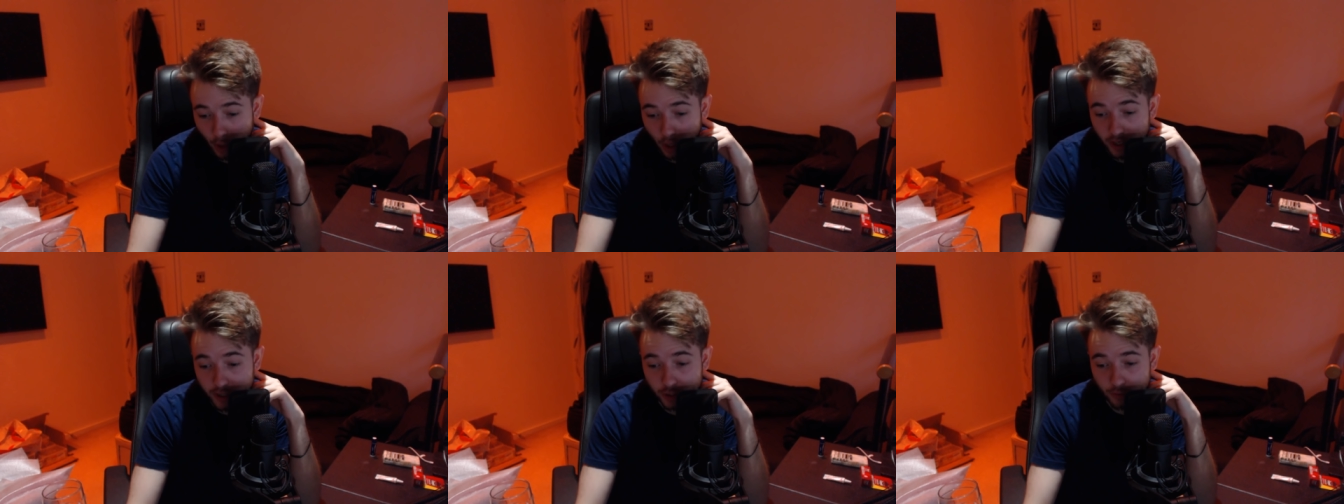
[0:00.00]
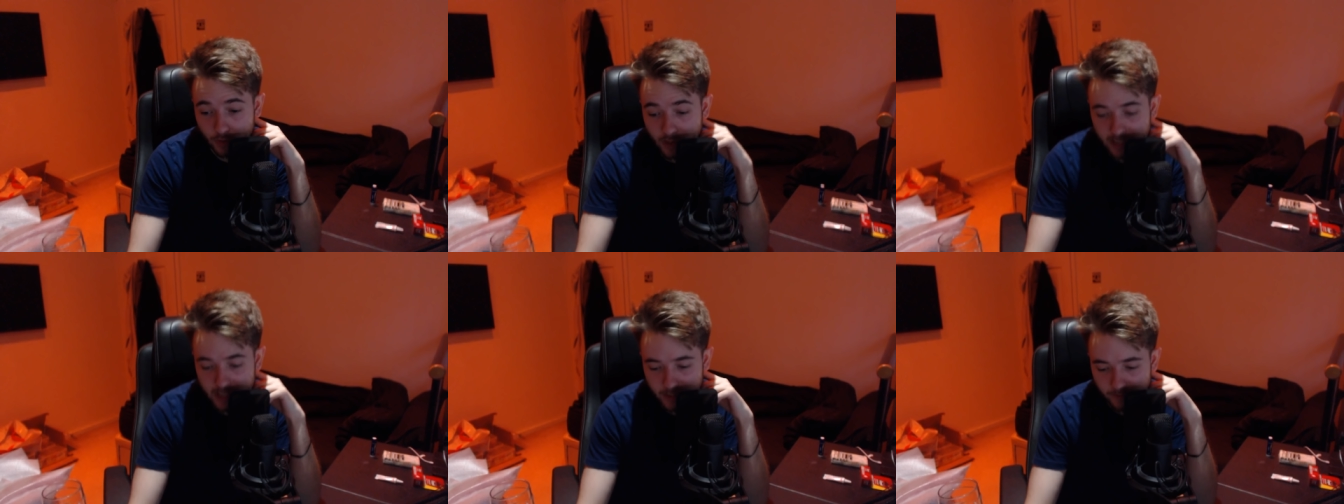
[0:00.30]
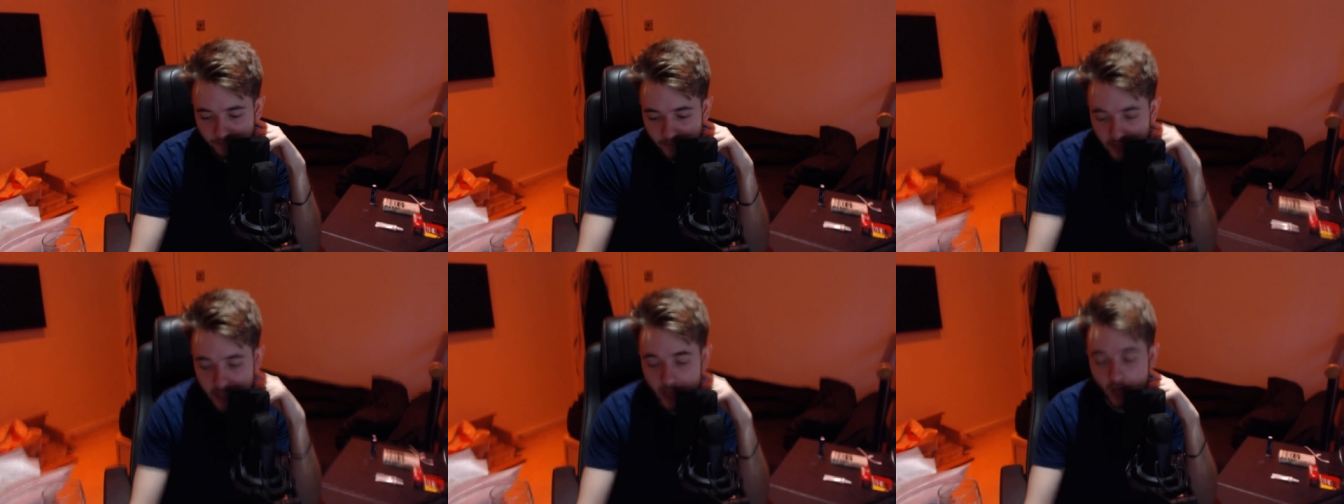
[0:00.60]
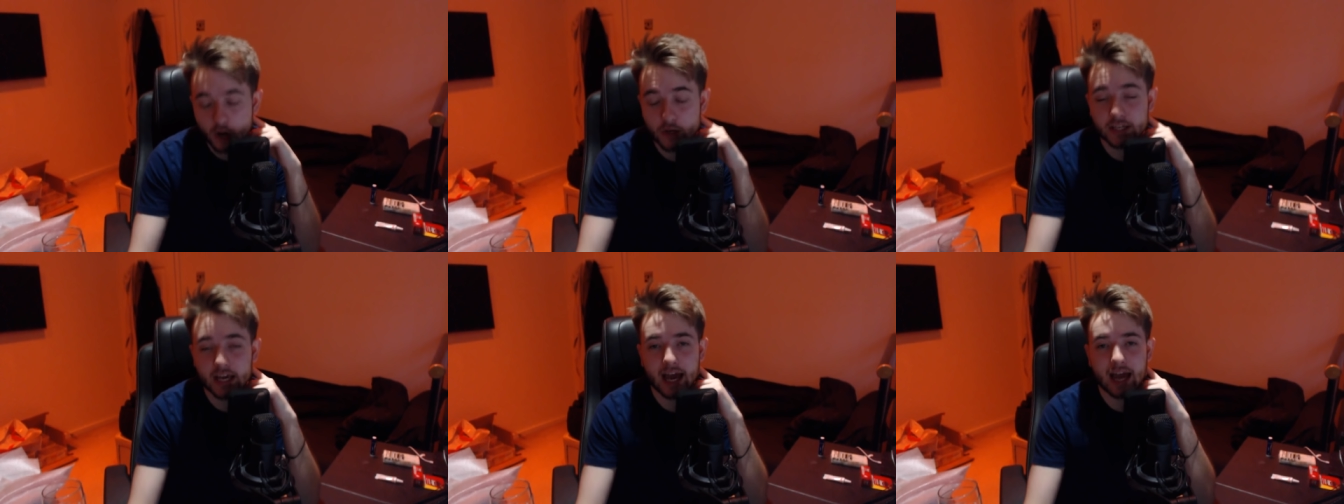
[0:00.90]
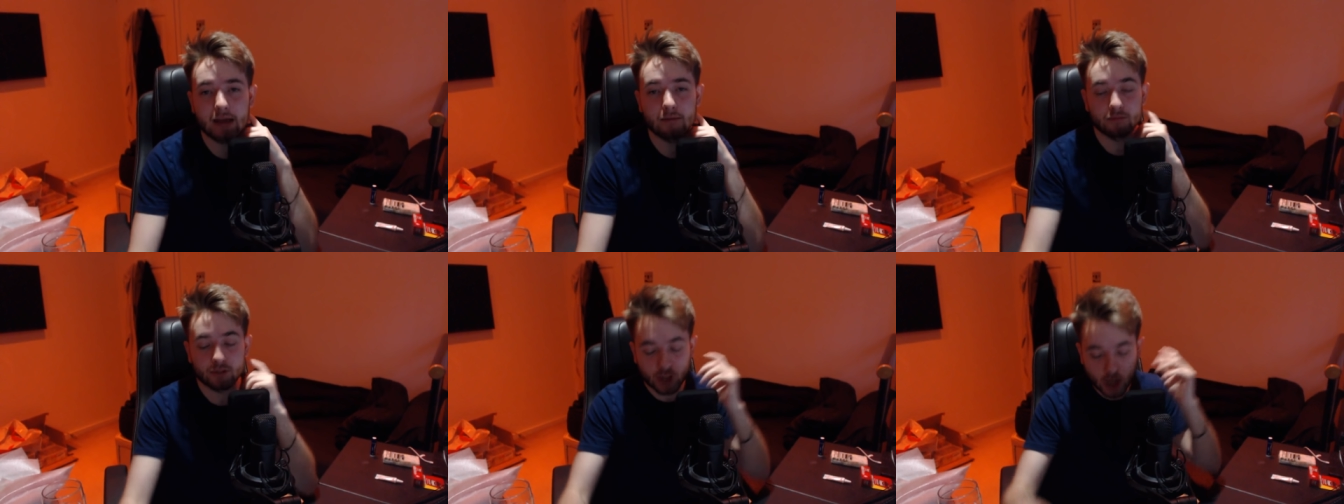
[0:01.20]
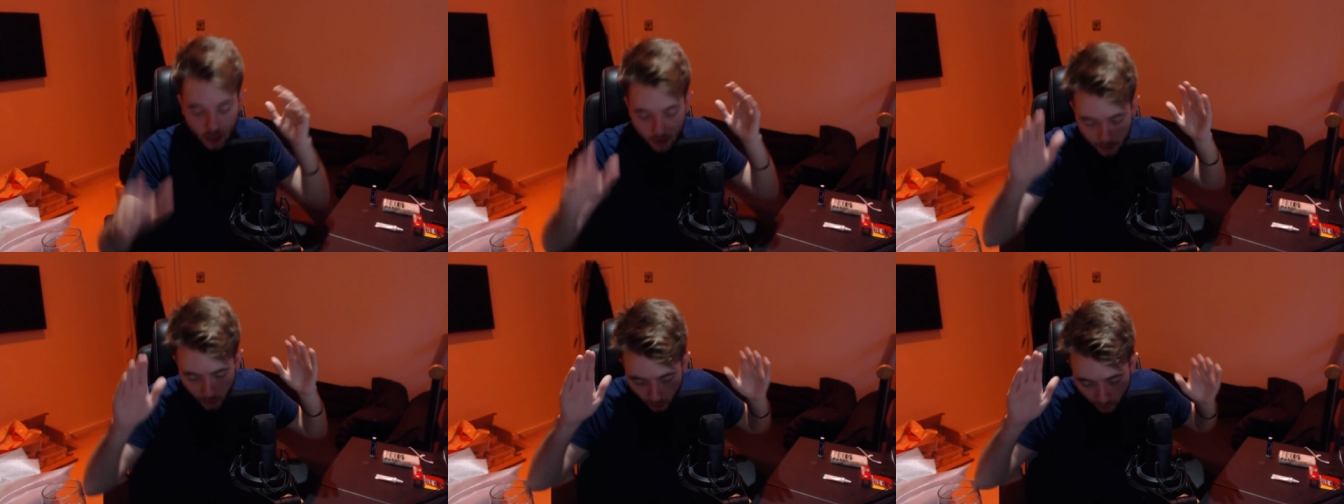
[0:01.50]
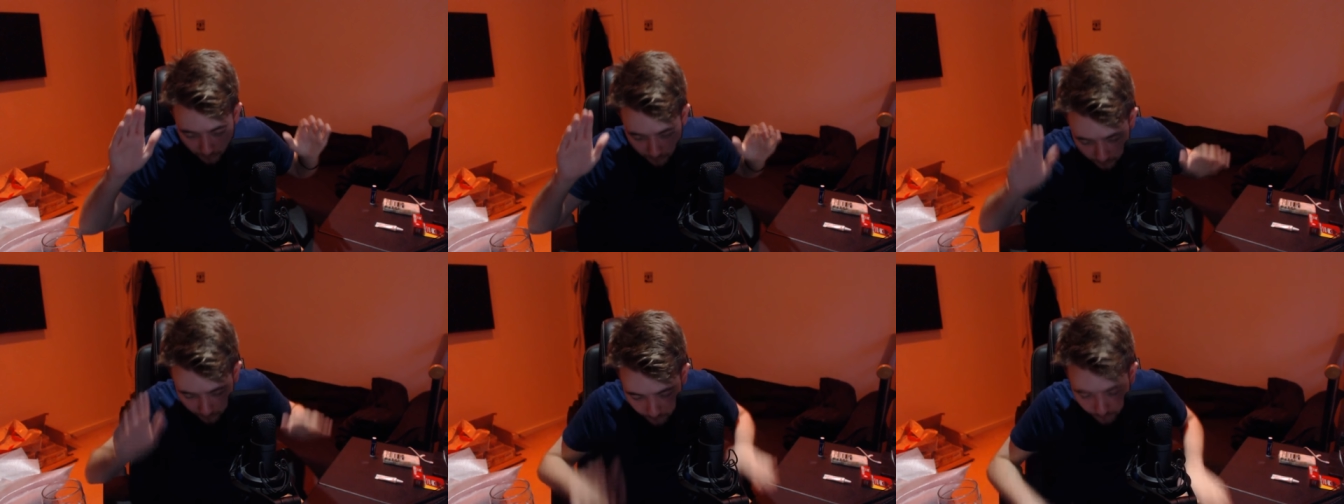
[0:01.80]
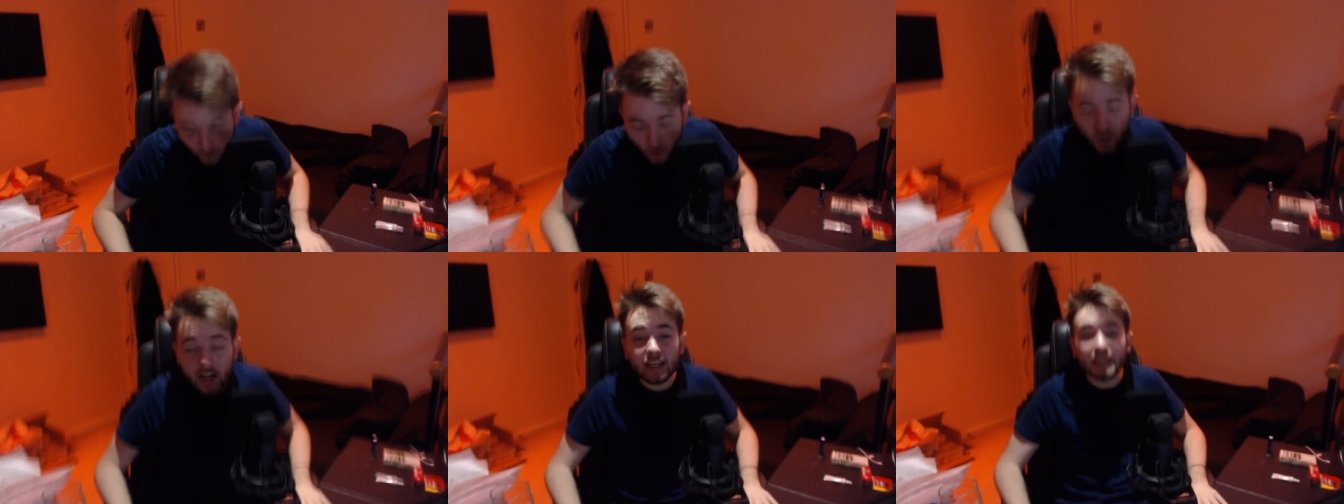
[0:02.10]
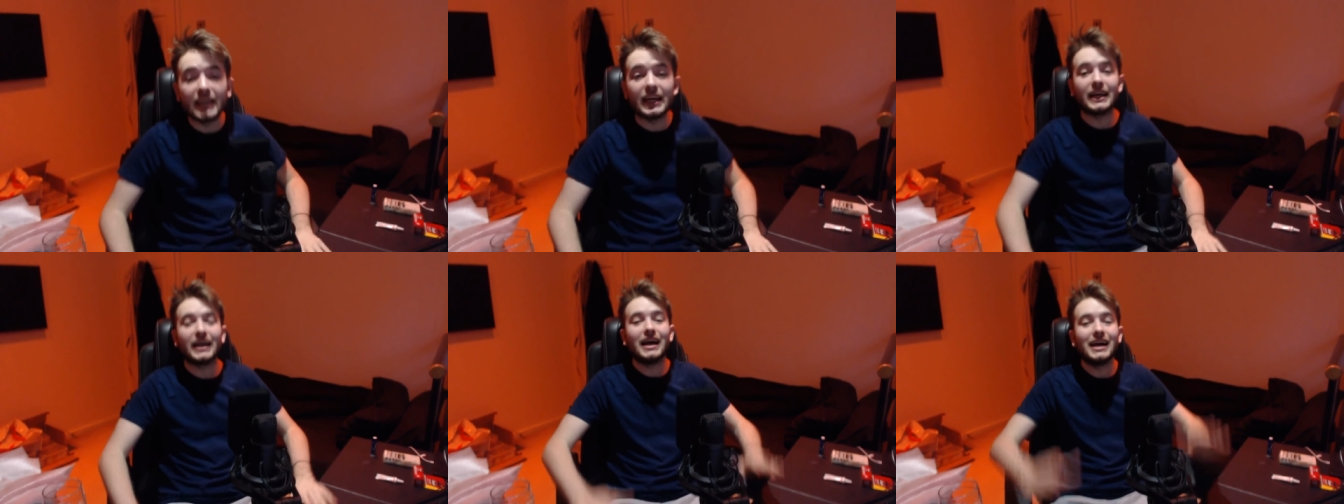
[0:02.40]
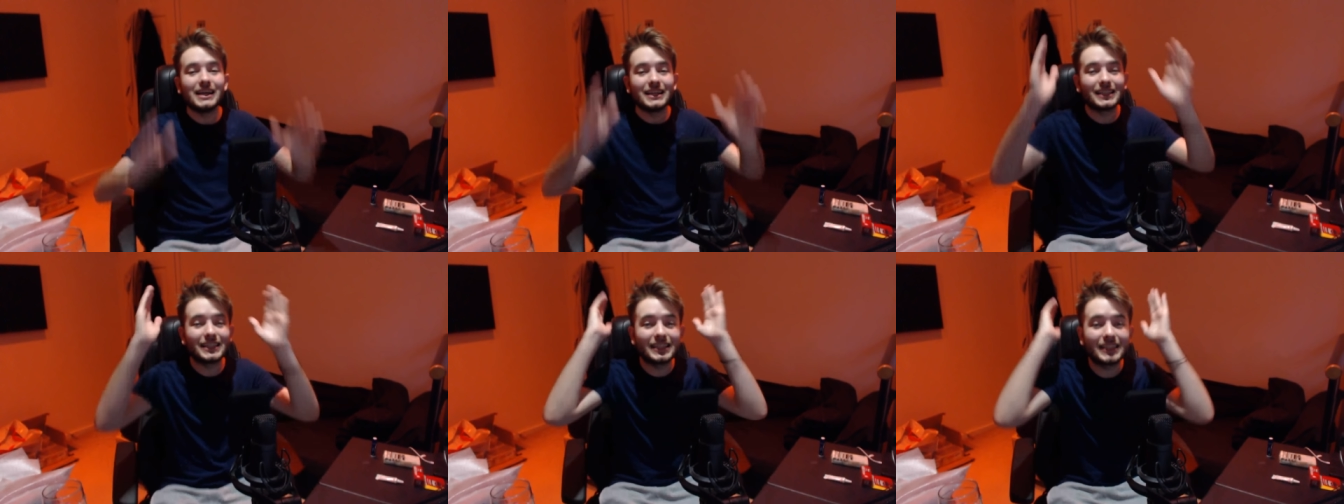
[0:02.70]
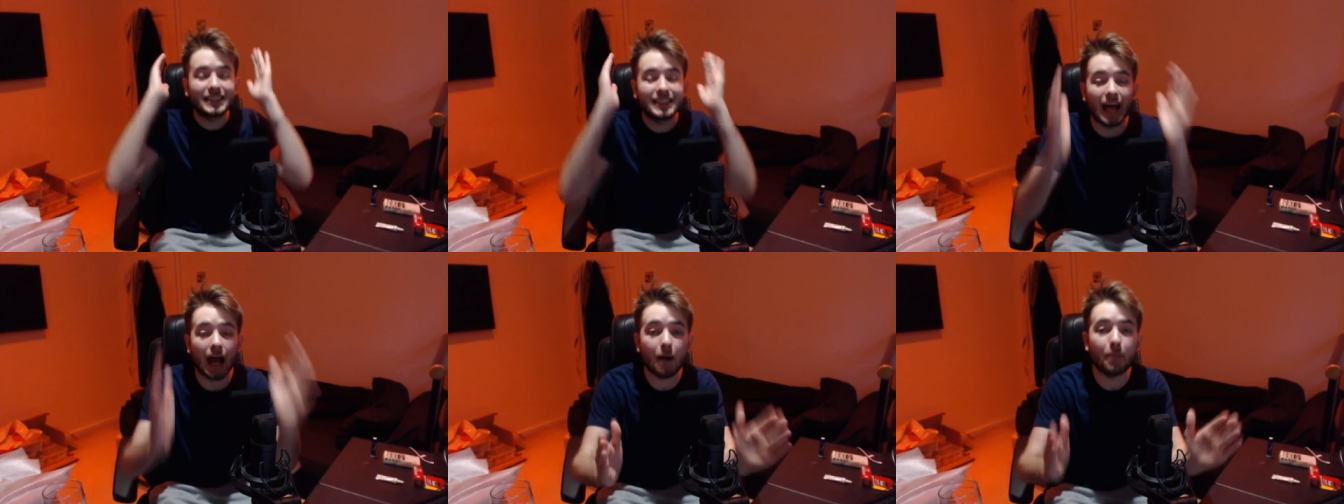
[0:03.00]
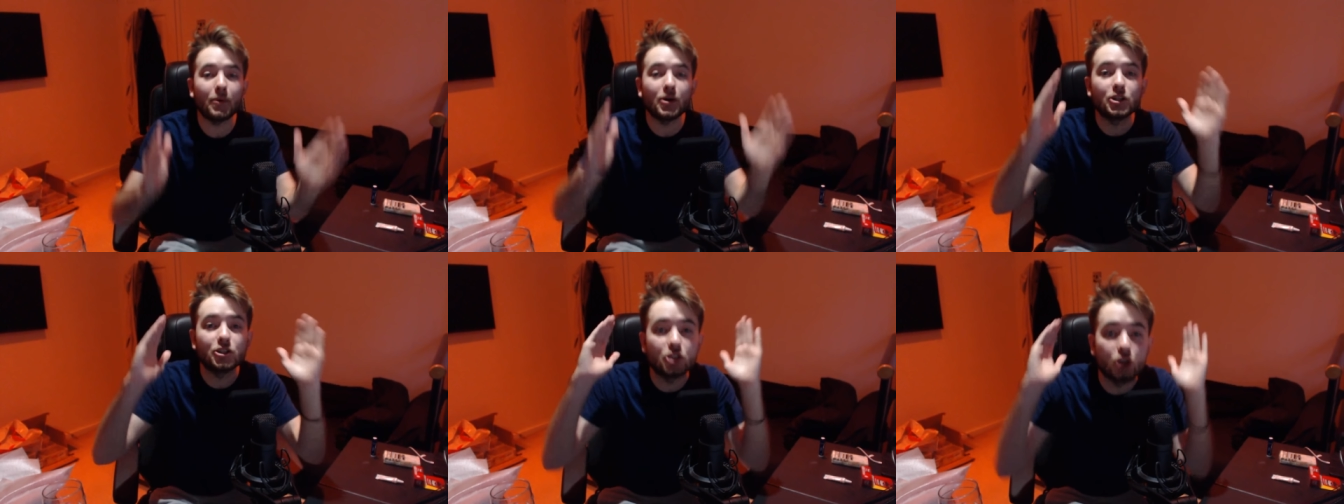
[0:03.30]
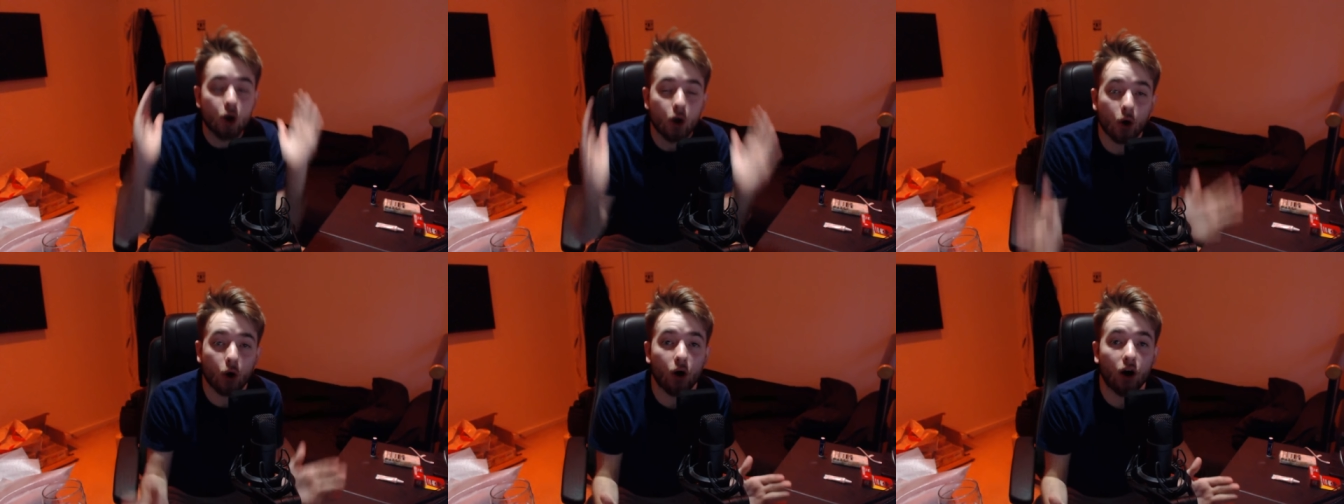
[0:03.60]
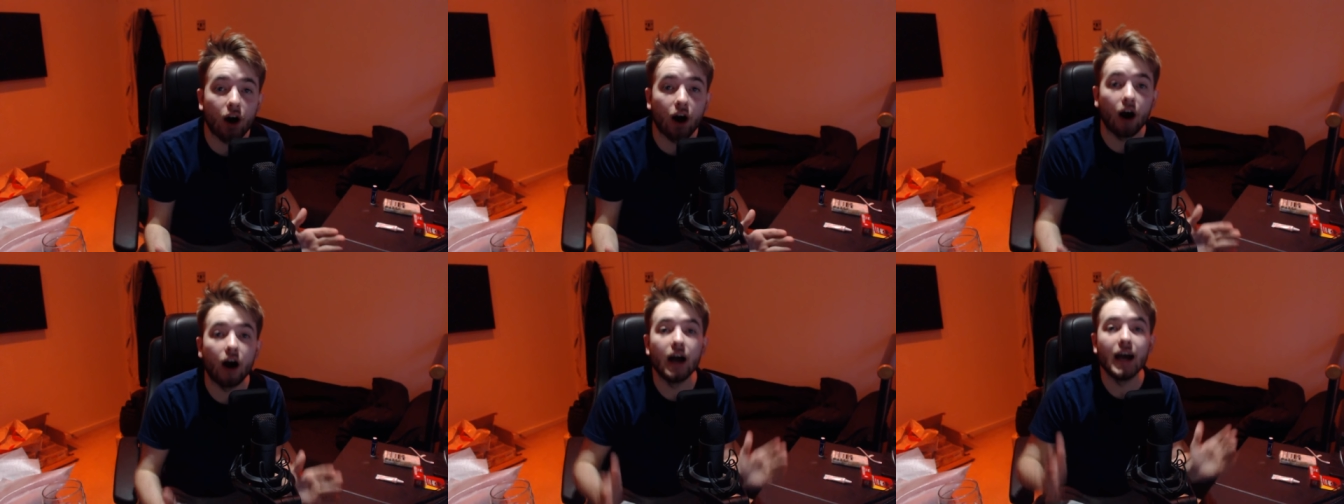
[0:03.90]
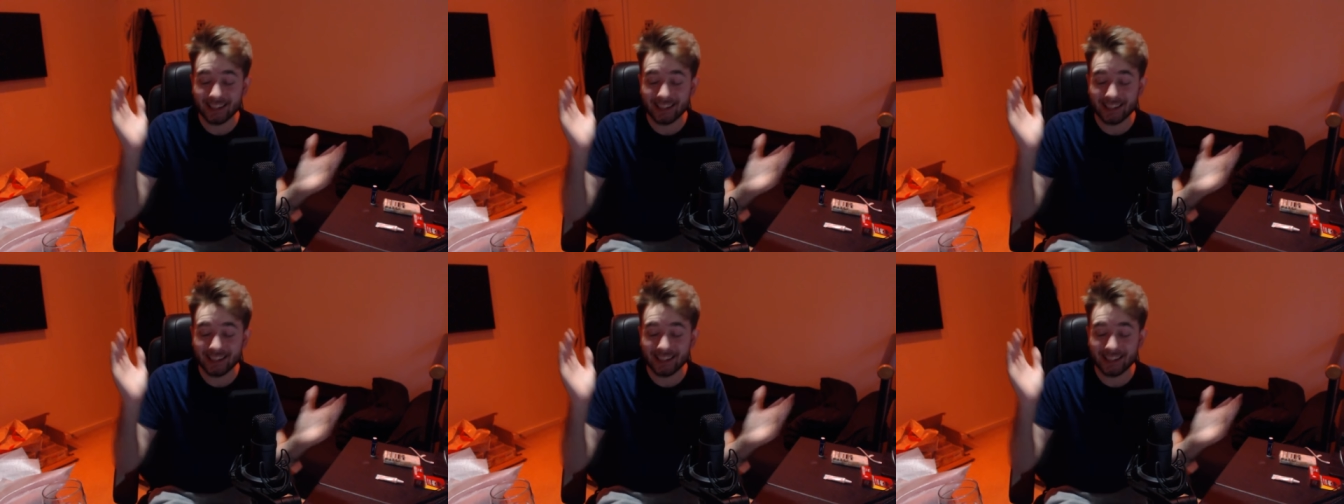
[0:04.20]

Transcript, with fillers: but underrated video games, the fucking Saboteur.